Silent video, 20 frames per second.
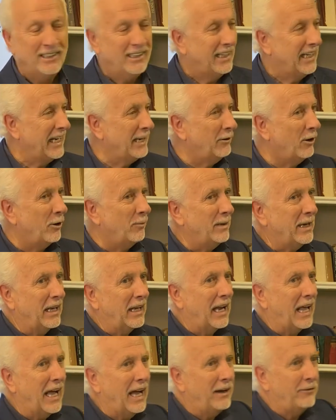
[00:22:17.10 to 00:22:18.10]
He won't be
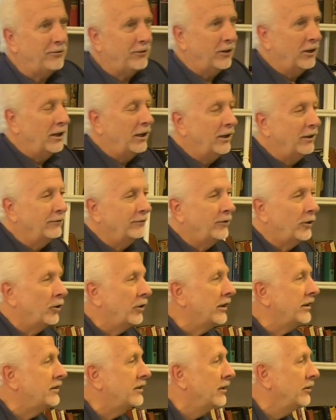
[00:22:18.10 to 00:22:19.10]
alive for
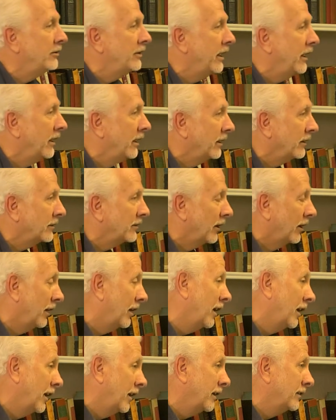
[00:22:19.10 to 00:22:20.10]
142 years or
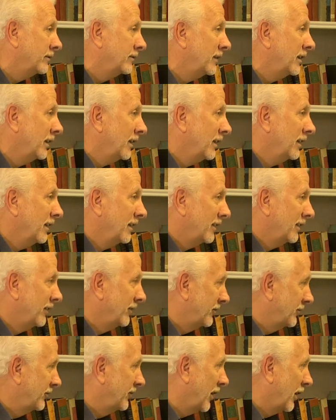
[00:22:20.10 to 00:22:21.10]

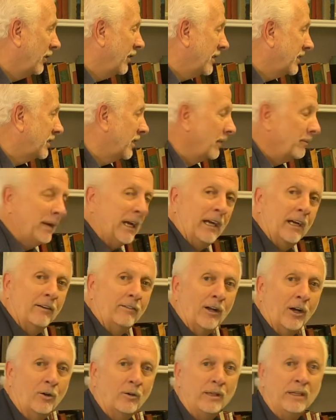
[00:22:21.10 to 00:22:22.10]
130 something, however
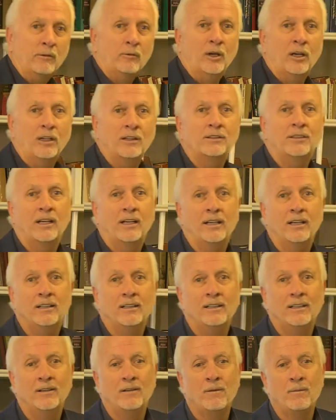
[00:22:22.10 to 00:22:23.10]
old he was there.
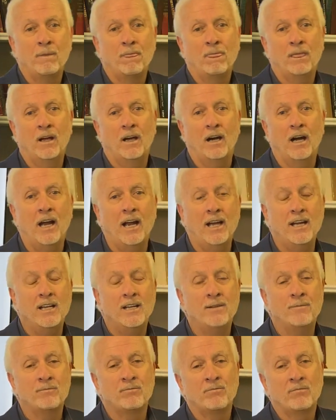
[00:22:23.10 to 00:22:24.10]
All
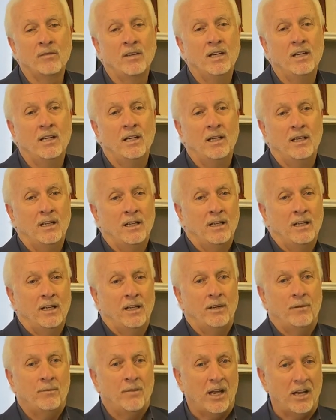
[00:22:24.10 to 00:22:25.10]
right?
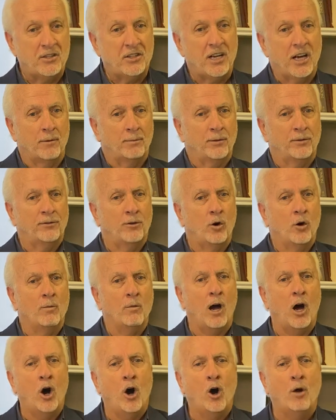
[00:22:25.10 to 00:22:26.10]
And shall perform
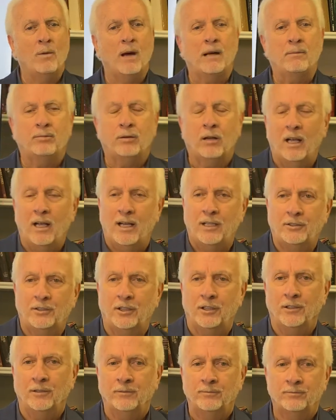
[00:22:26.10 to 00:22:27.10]
all my
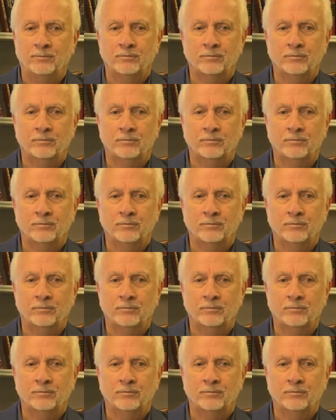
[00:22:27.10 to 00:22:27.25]
pleasure,